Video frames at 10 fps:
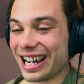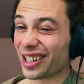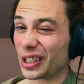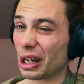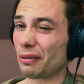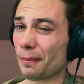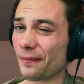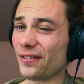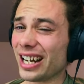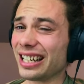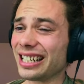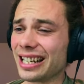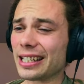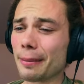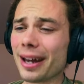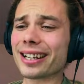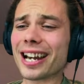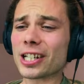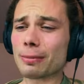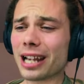I still have a fairly decent amount of
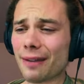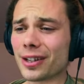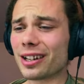cash to be having